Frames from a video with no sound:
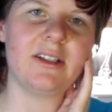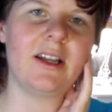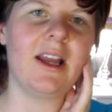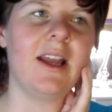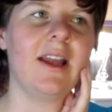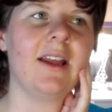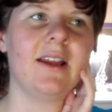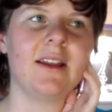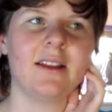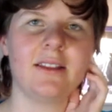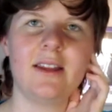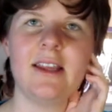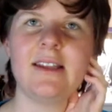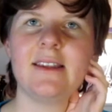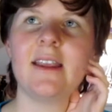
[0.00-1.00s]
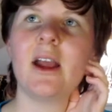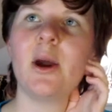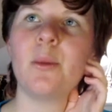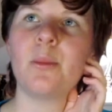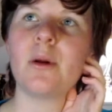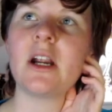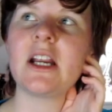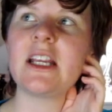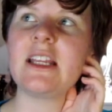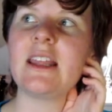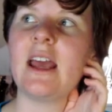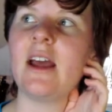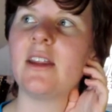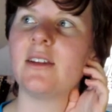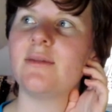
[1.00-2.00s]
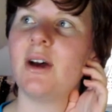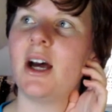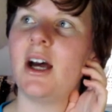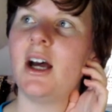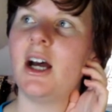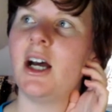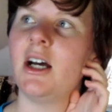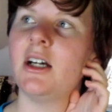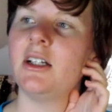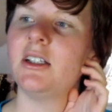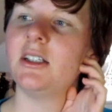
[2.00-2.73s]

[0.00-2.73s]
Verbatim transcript: and they sound pretty thus far.